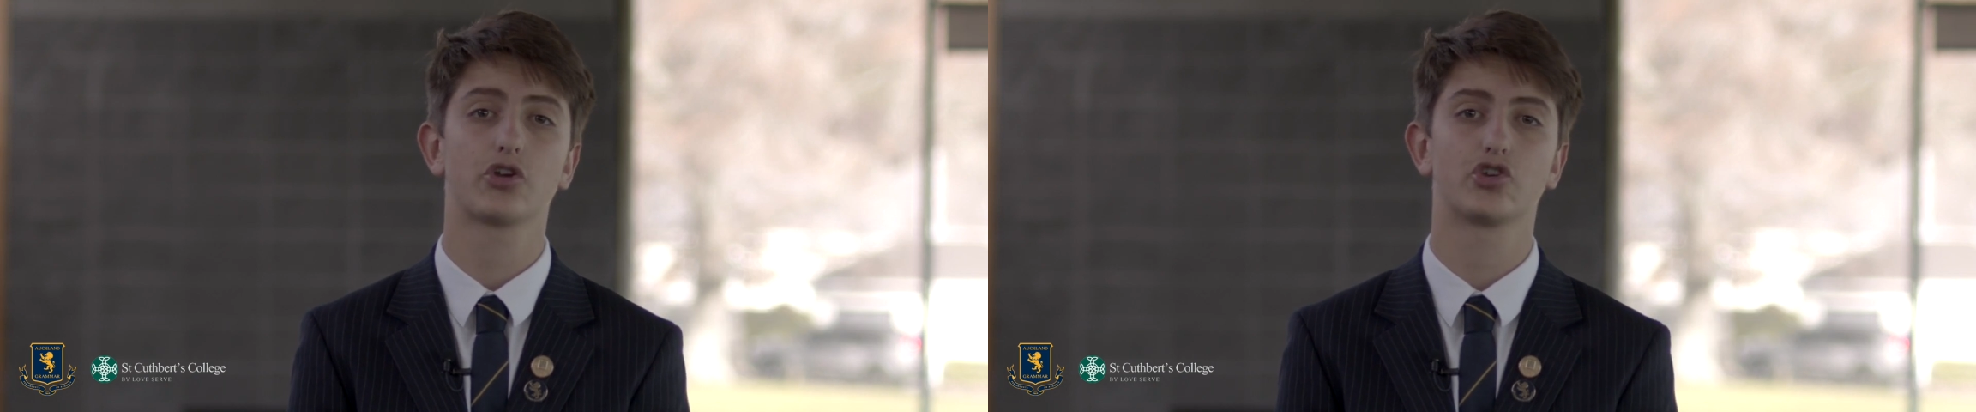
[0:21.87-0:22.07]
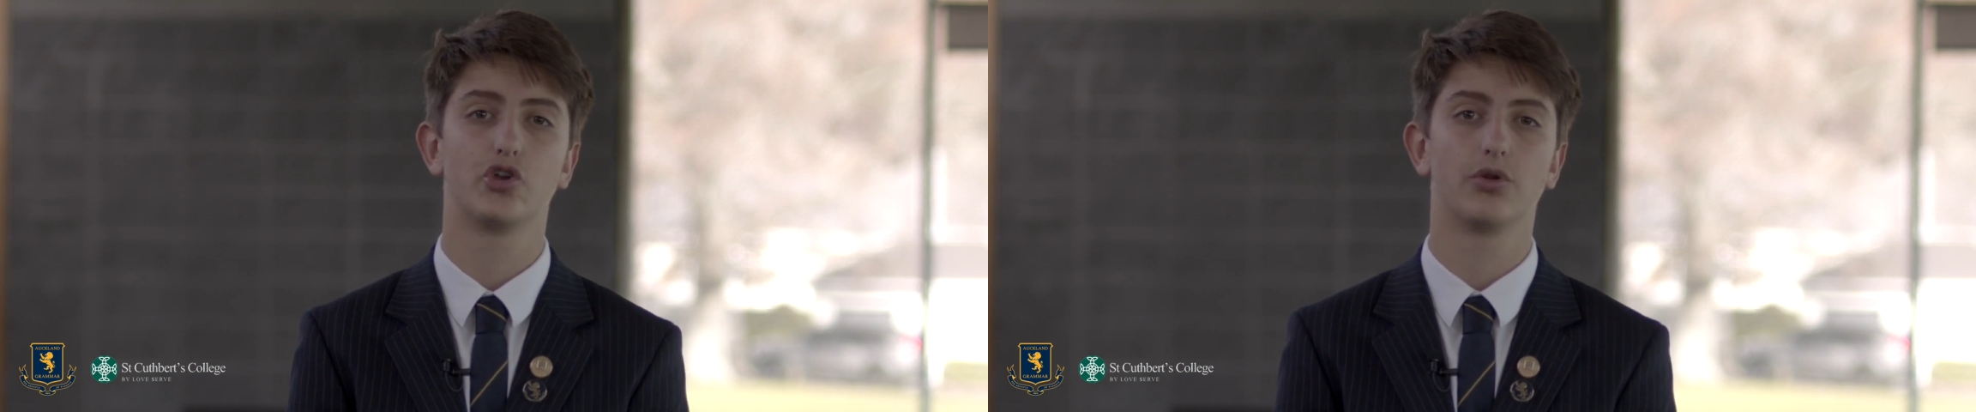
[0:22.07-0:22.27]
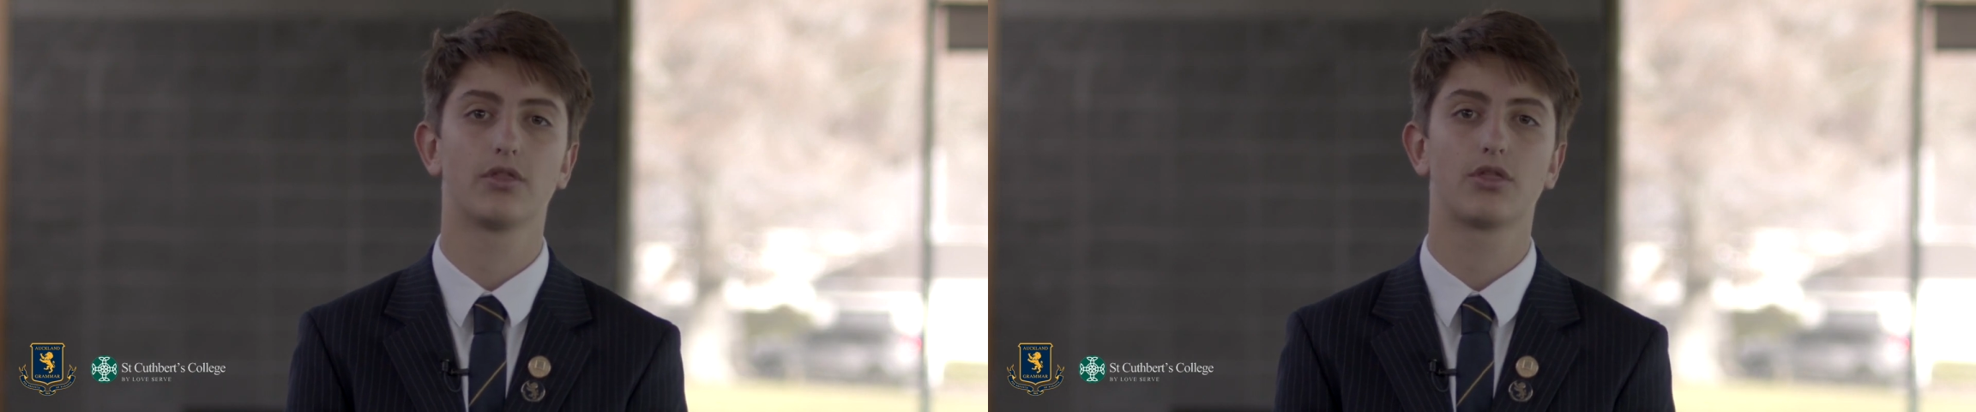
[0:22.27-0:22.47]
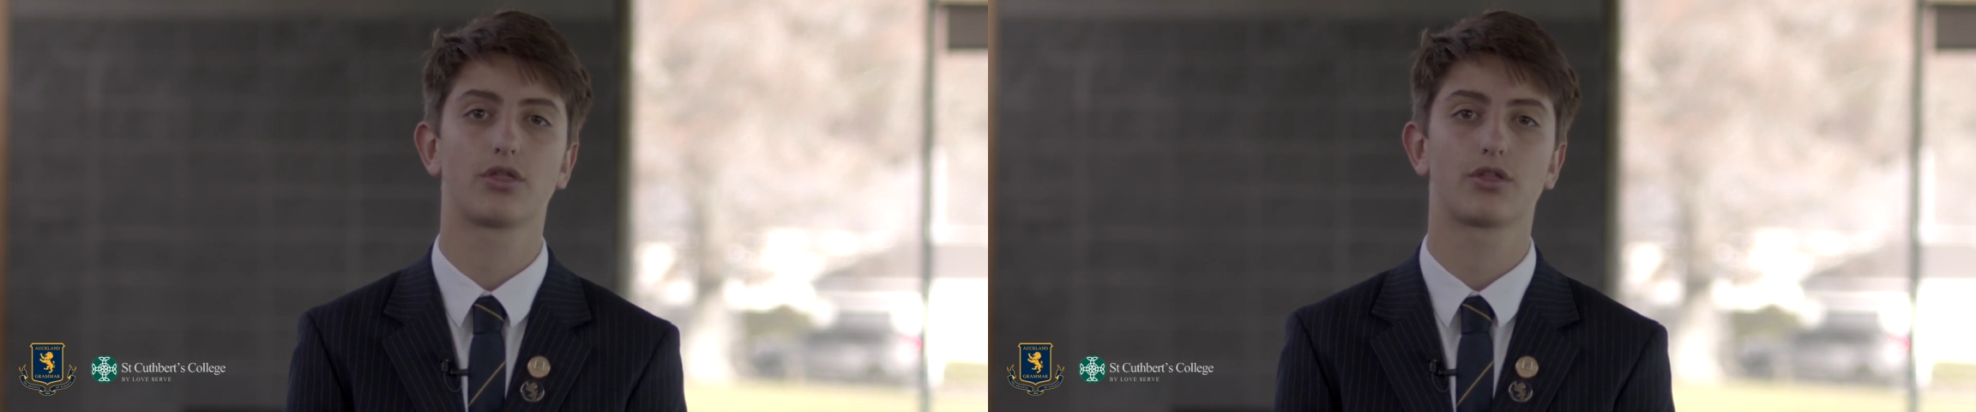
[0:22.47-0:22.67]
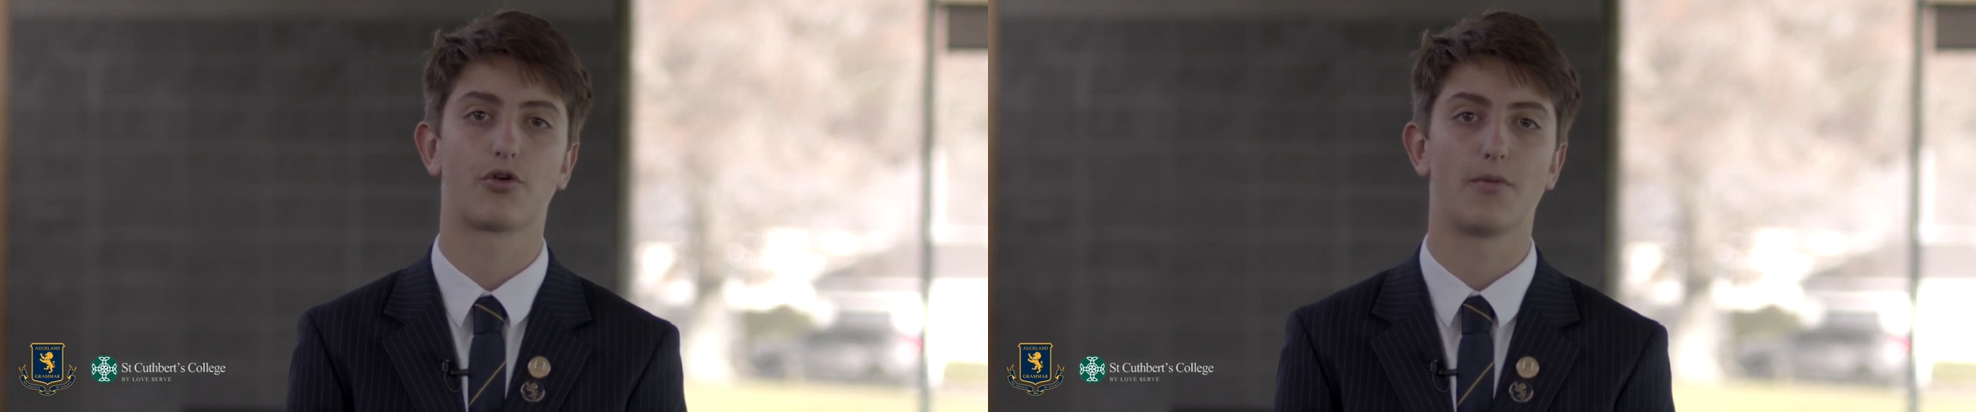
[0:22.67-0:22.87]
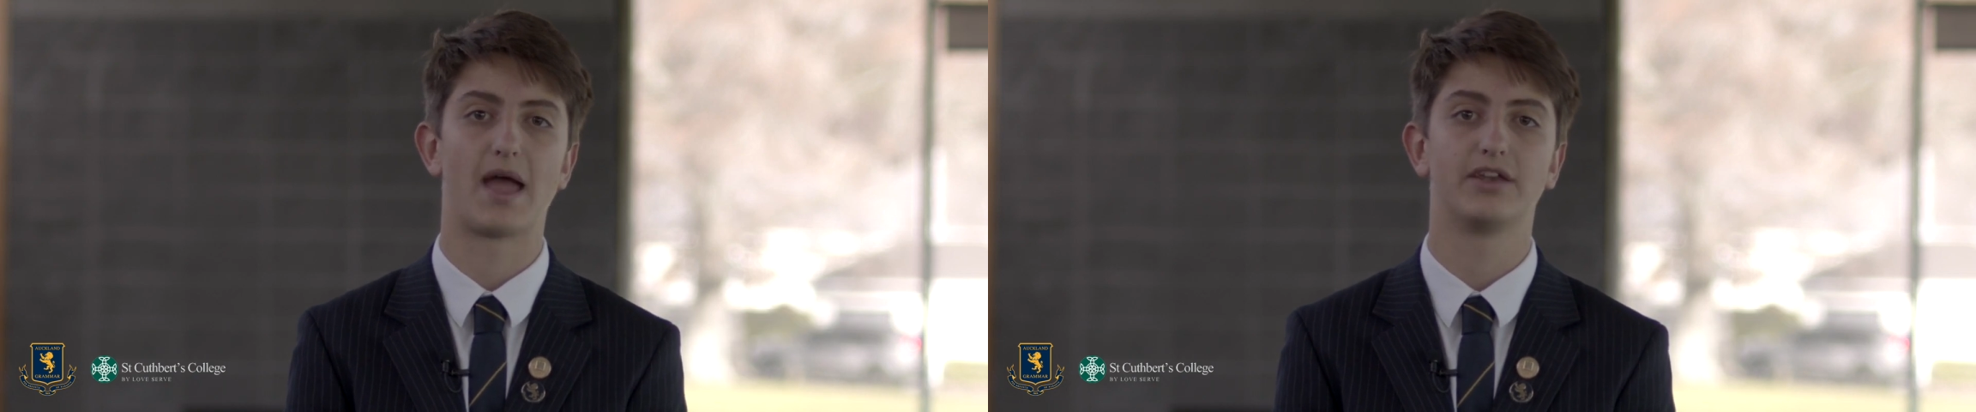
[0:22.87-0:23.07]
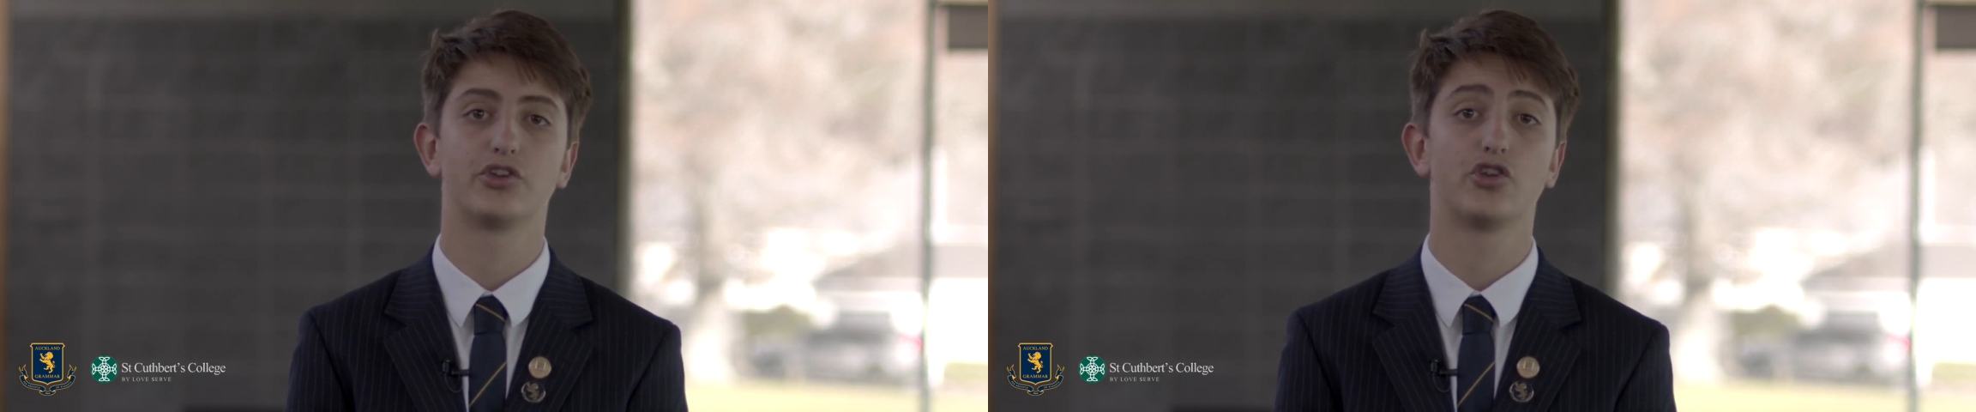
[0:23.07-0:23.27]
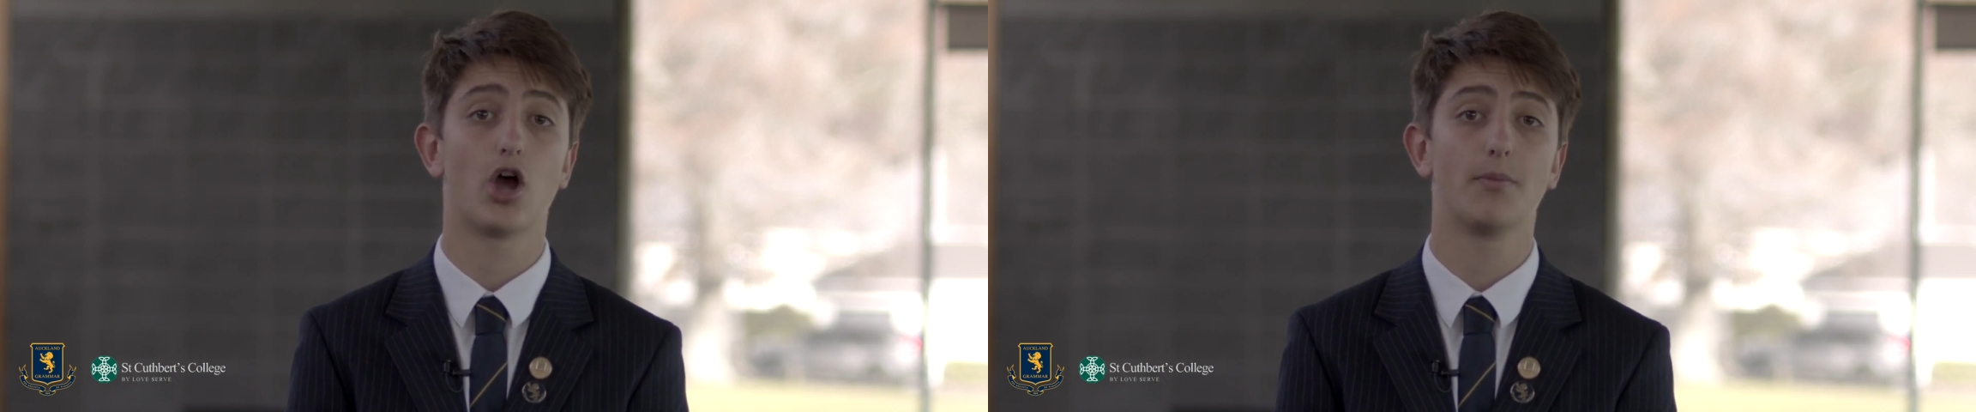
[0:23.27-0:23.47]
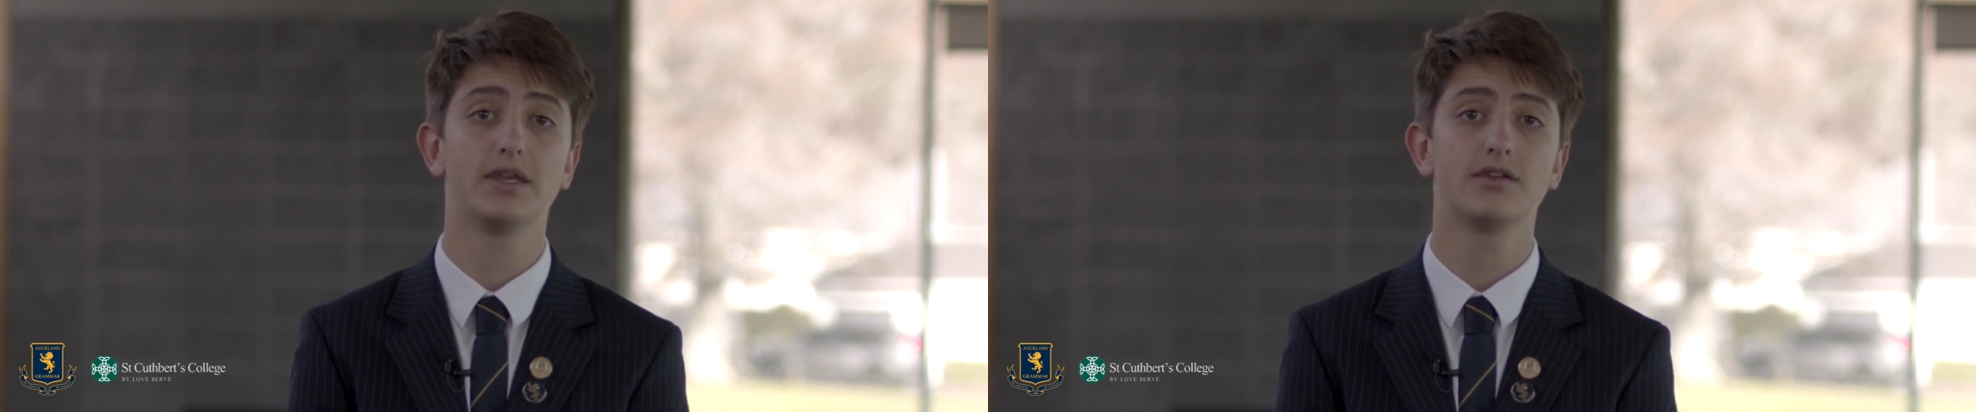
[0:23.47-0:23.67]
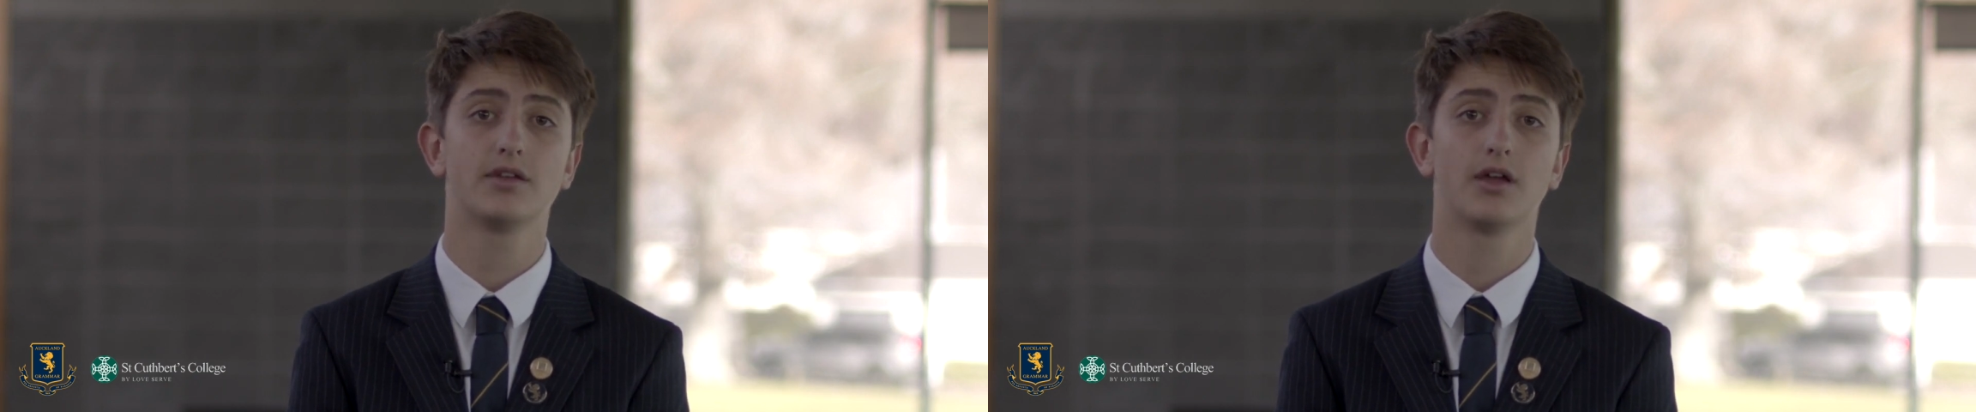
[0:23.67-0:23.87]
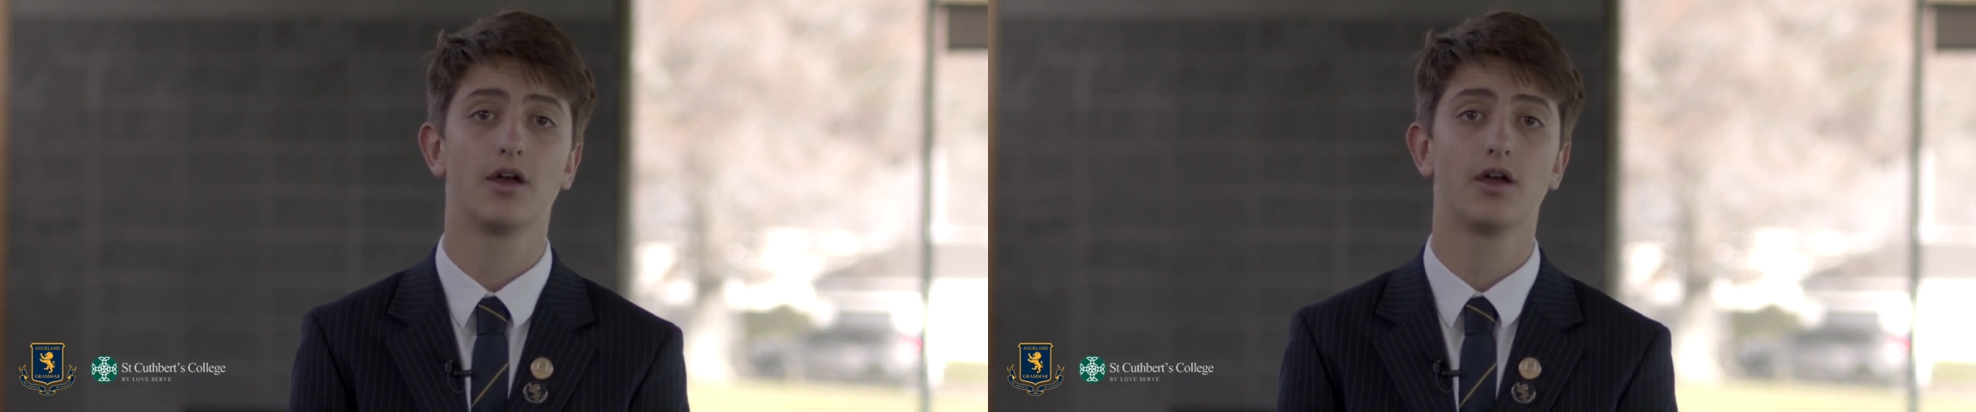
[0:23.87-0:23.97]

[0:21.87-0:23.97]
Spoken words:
students to remain determined,